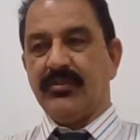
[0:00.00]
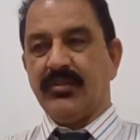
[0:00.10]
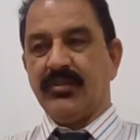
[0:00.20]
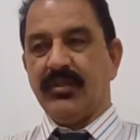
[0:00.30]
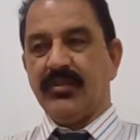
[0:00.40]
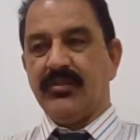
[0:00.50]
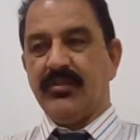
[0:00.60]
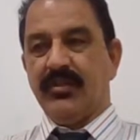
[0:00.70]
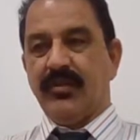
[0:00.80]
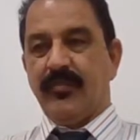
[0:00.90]
such as
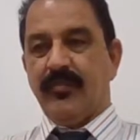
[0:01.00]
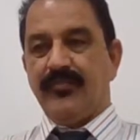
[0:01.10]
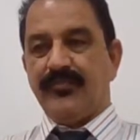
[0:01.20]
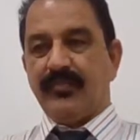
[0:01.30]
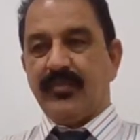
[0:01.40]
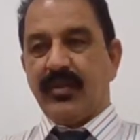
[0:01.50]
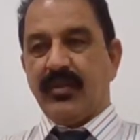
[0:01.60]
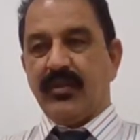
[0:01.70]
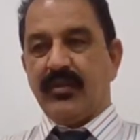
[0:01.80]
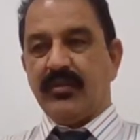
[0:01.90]

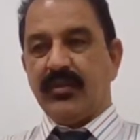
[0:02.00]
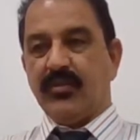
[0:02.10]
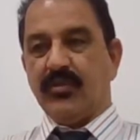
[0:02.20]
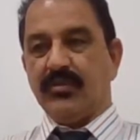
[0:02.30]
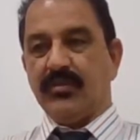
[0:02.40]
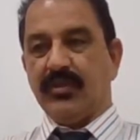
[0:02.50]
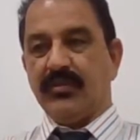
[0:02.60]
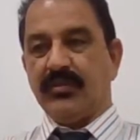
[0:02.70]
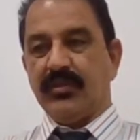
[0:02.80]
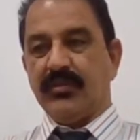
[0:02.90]
the course
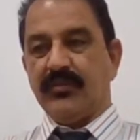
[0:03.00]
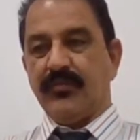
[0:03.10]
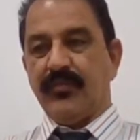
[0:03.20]
of the